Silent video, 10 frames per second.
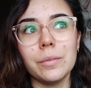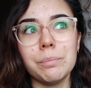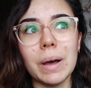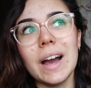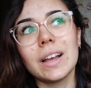
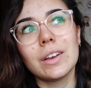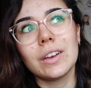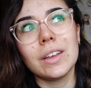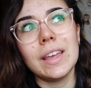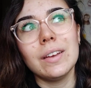
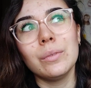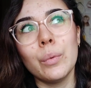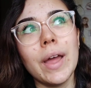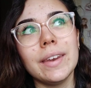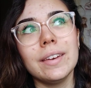Back eh,
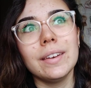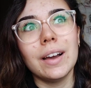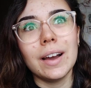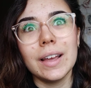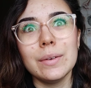when
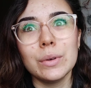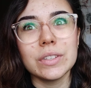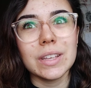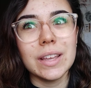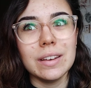I
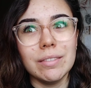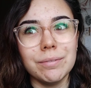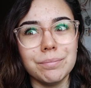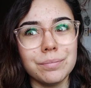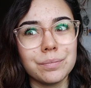was
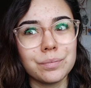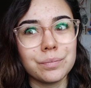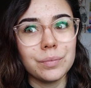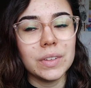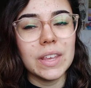in
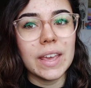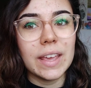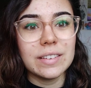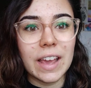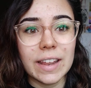
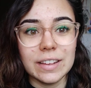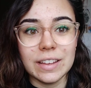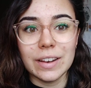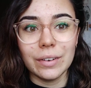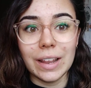year 10
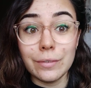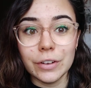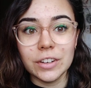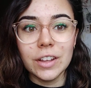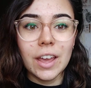and year
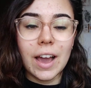11,